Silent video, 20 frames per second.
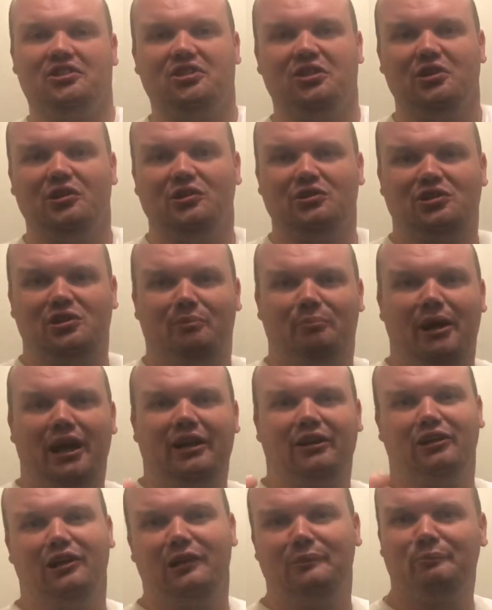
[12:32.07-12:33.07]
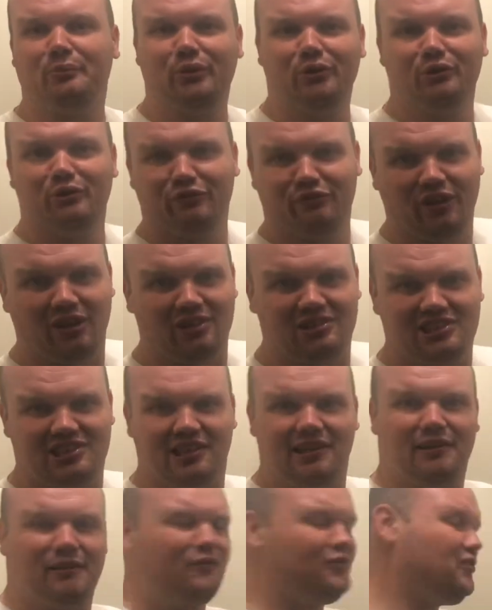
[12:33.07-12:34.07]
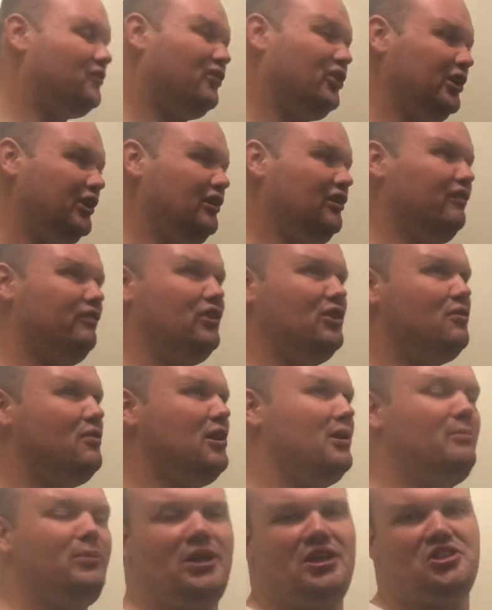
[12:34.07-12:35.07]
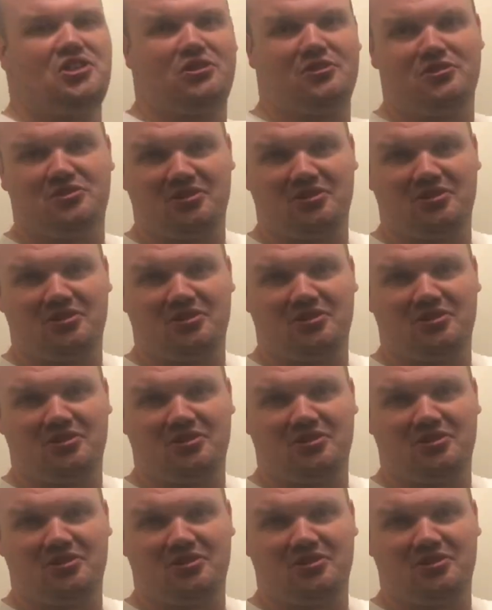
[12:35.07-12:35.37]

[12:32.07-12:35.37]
do to better improve ourselves for your viewing pleasure.